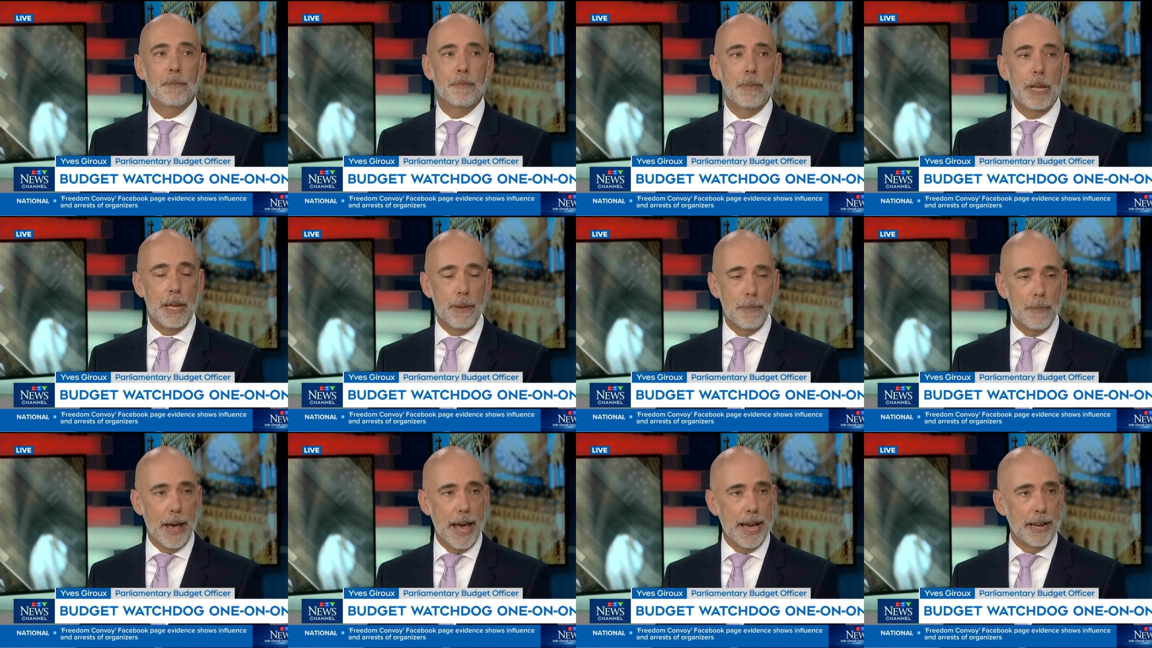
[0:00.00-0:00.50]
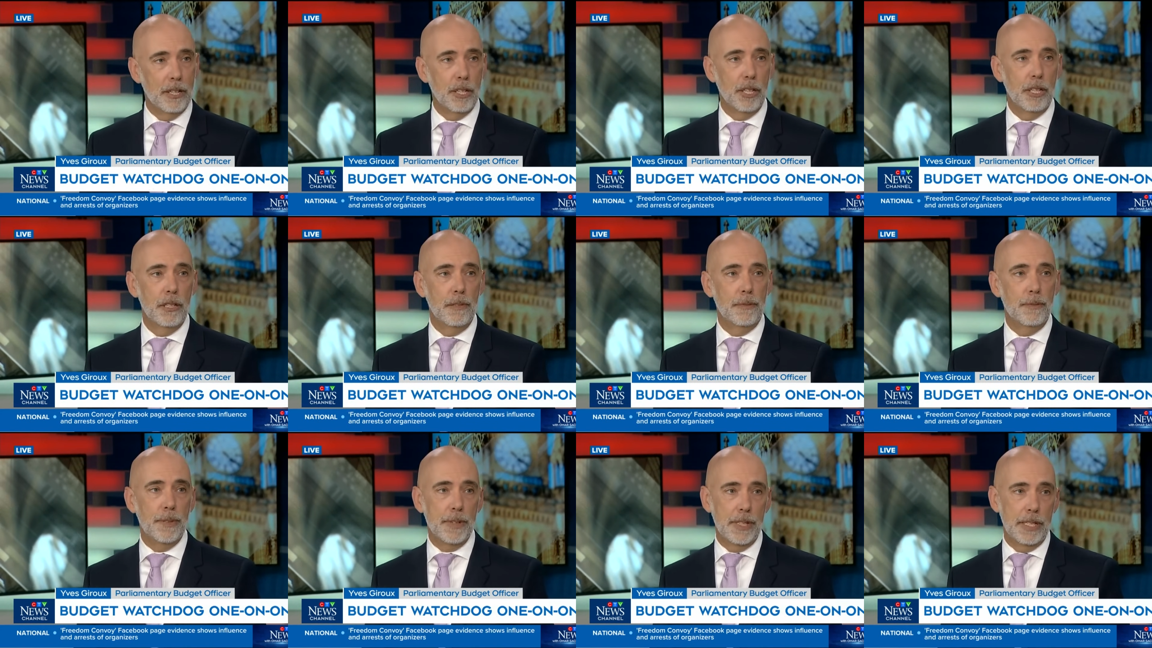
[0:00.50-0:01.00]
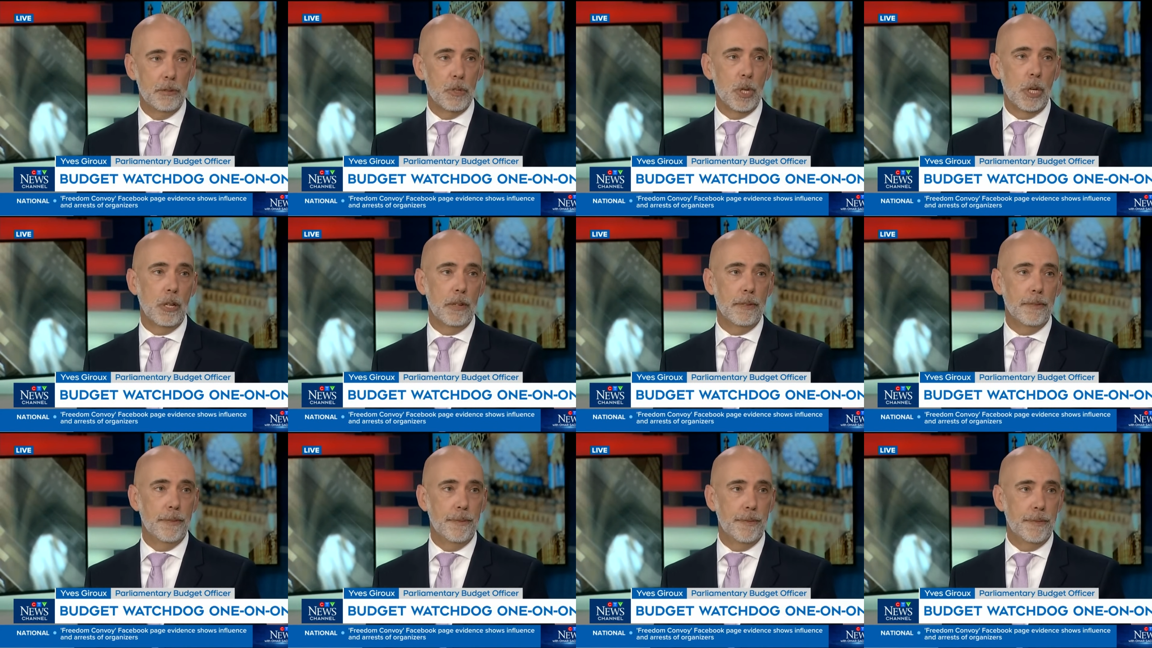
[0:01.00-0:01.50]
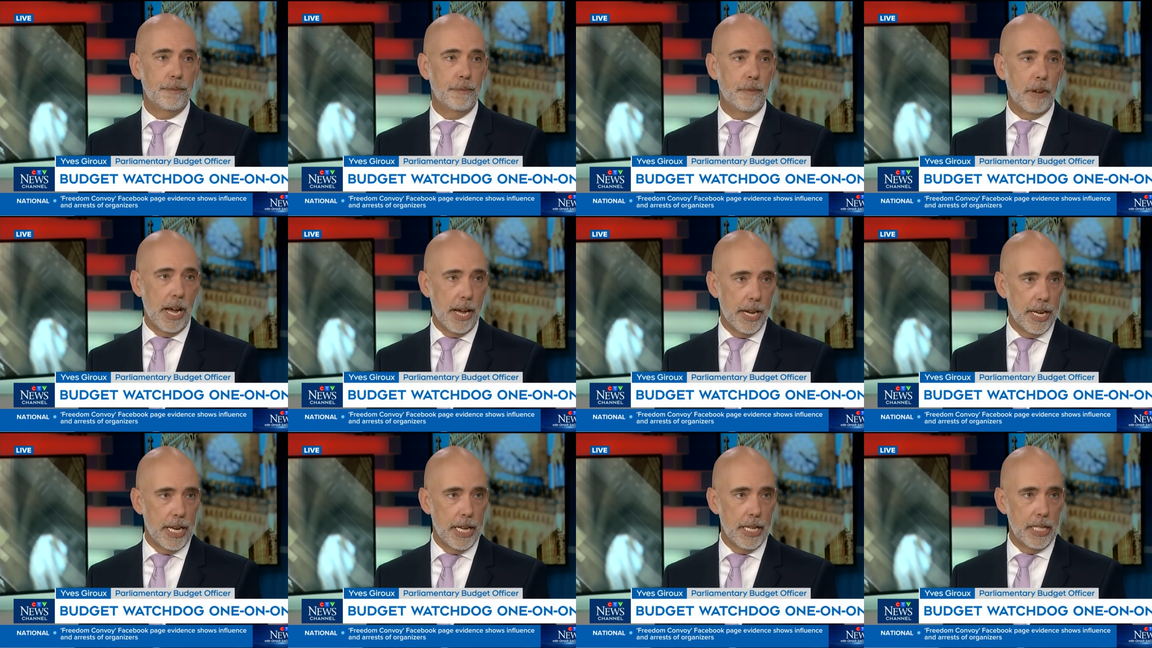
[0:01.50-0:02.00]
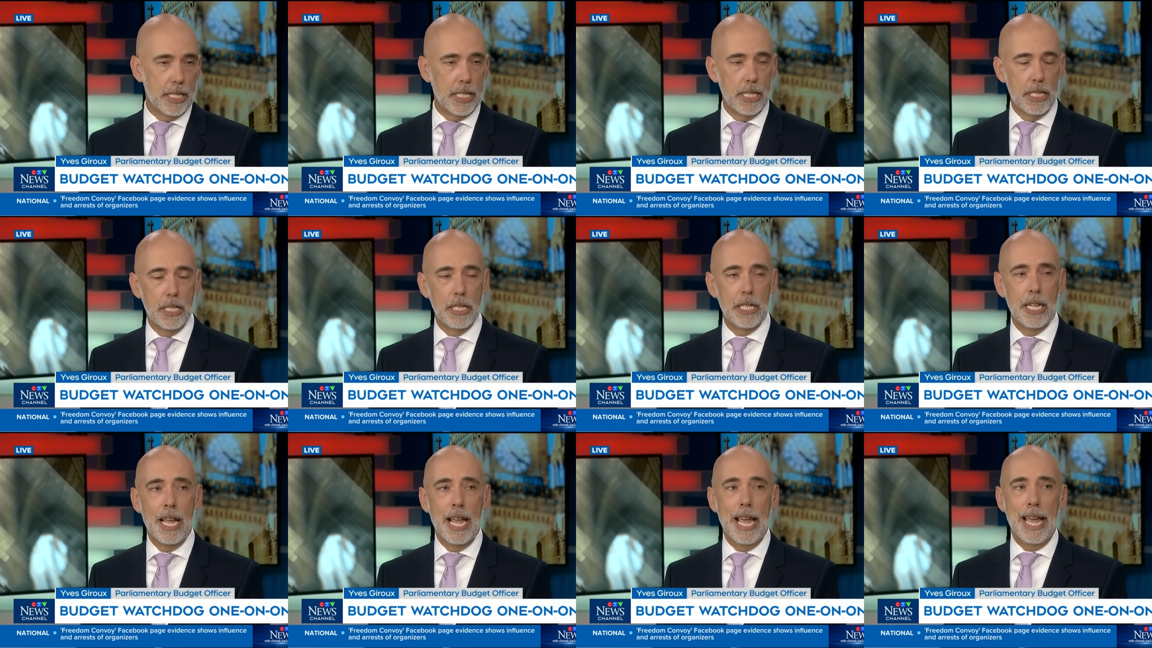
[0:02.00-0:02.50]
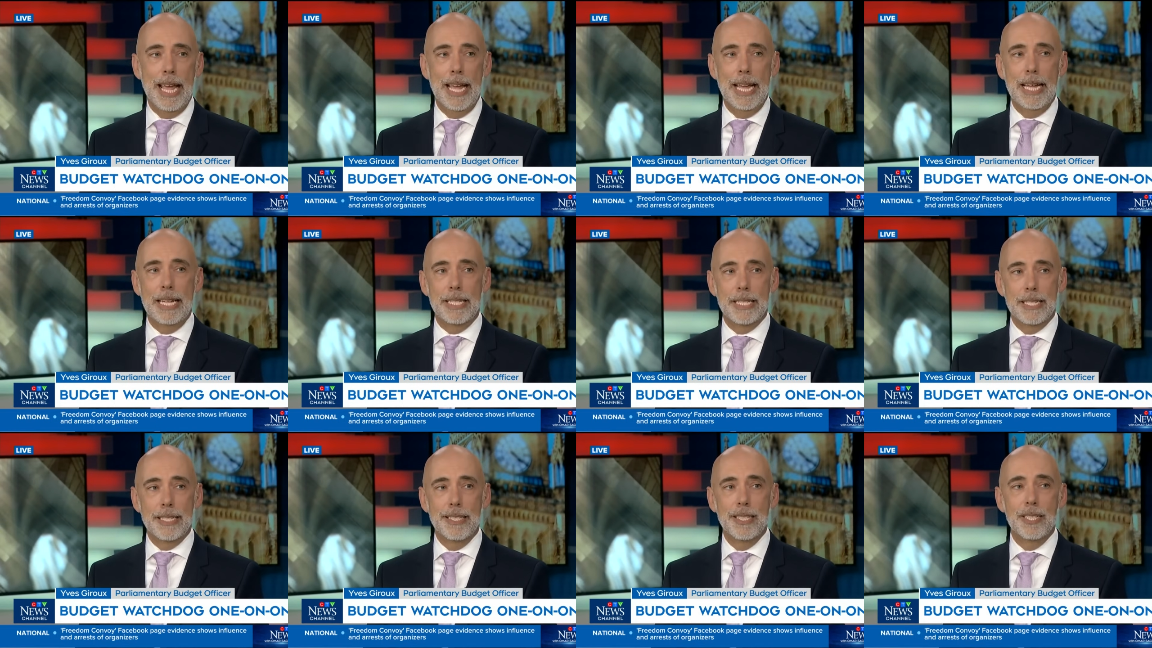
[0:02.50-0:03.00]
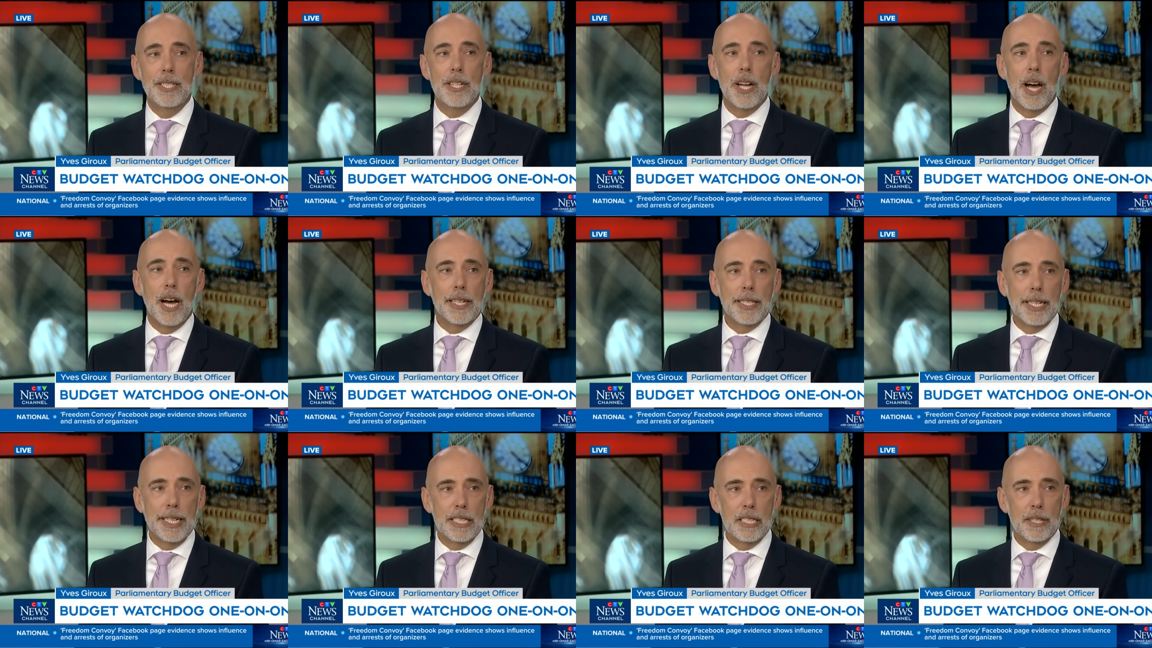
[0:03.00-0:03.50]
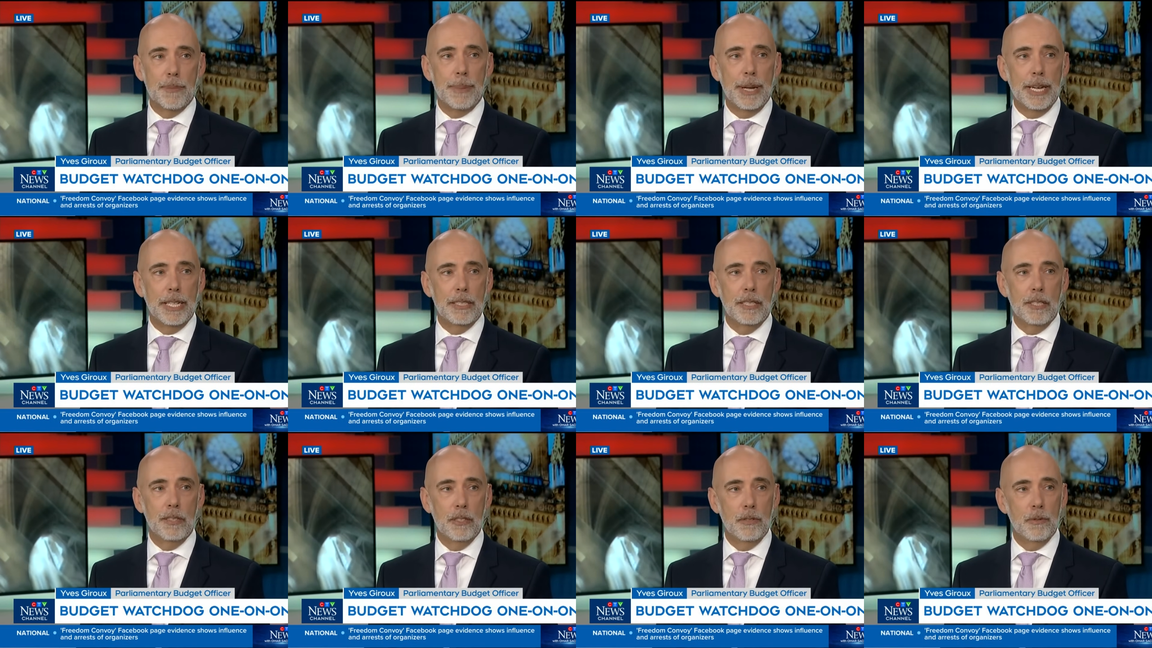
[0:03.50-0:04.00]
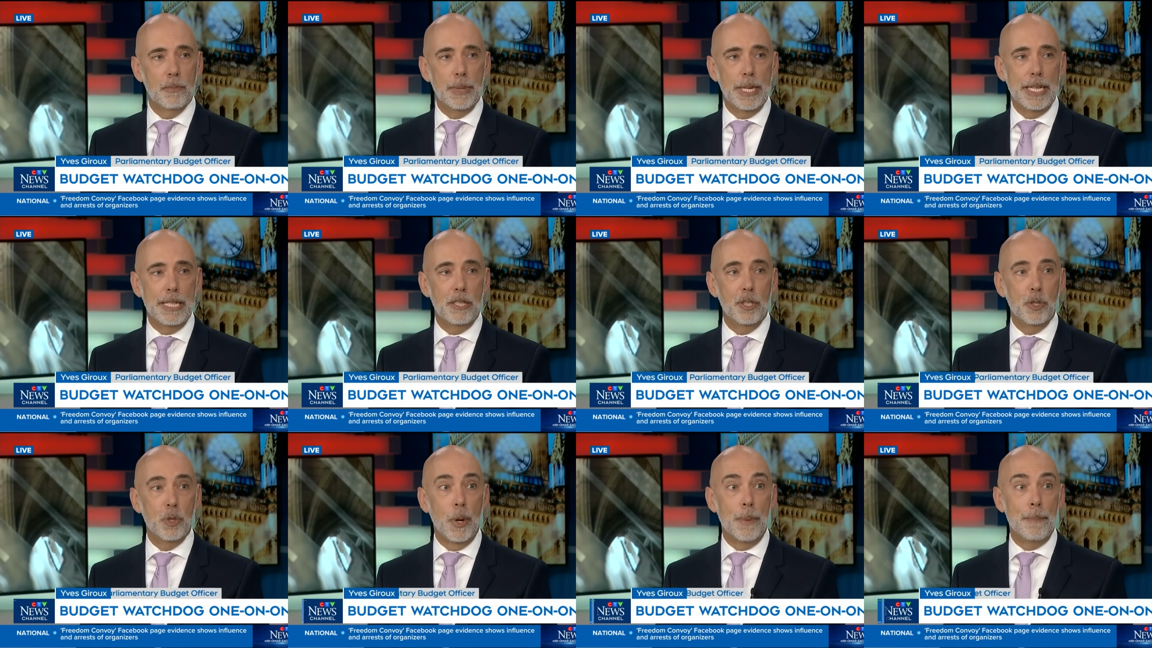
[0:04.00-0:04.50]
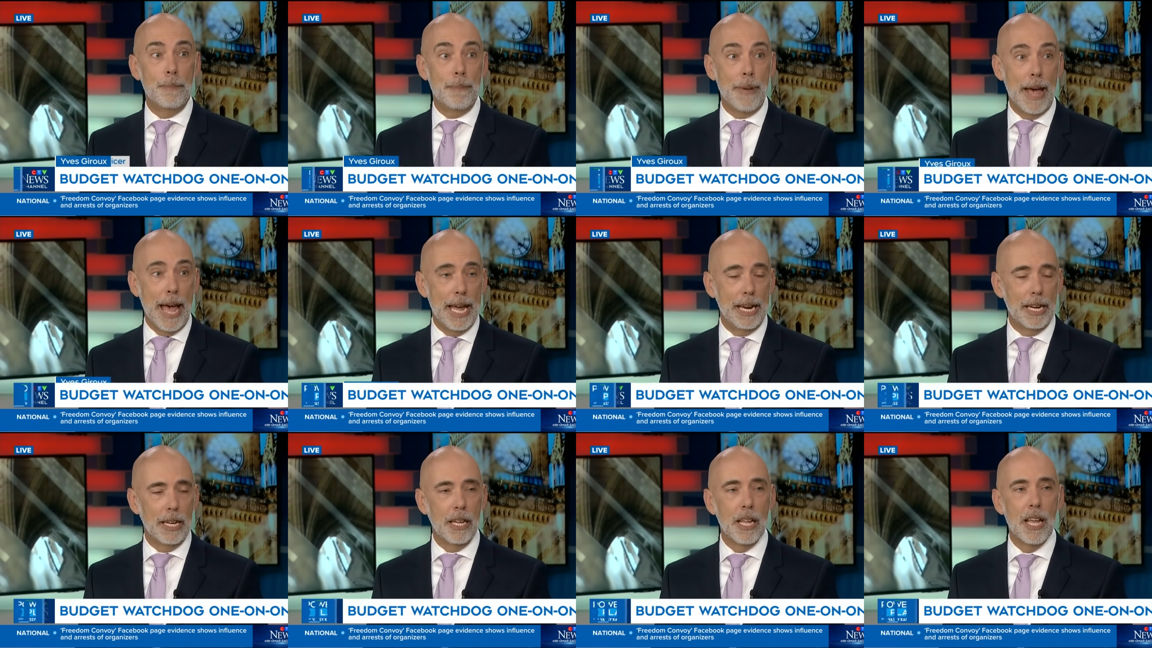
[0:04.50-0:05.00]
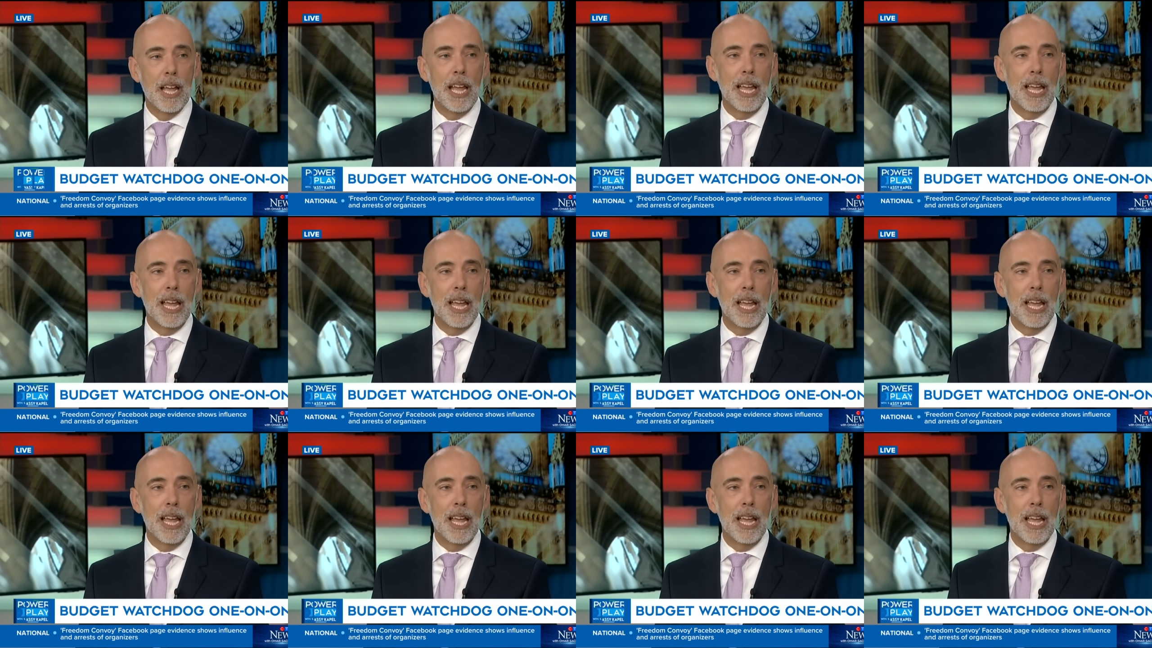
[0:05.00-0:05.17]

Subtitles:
impact on the federal finances is not expected to be dramatic.